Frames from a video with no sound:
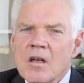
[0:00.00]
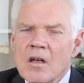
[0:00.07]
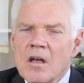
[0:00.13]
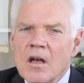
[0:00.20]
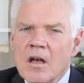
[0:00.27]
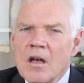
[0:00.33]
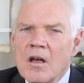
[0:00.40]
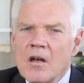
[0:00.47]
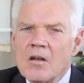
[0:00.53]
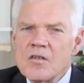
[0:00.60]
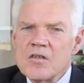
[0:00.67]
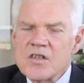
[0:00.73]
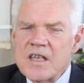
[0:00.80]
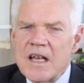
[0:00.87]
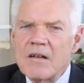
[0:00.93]

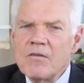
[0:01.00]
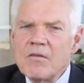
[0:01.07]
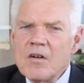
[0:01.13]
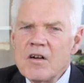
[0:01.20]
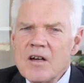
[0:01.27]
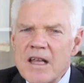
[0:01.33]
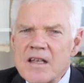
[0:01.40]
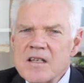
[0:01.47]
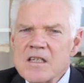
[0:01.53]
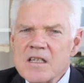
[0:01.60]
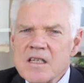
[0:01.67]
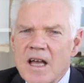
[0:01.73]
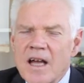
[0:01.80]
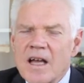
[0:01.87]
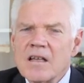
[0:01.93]
Uh, silver
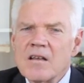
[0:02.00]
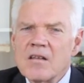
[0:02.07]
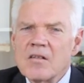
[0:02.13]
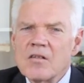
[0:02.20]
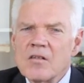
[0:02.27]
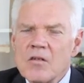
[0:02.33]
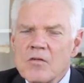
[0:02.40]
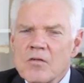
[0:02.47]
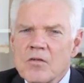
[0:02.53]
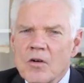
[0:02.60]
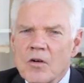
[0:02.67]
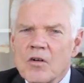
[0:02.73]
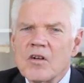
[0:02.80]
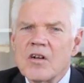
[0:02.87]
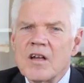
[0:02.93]
is at
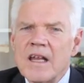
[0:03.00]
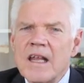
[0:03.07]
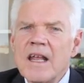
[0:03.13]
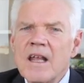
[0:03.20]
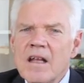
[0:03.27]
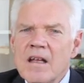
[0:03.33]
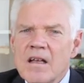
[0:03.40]
30.70.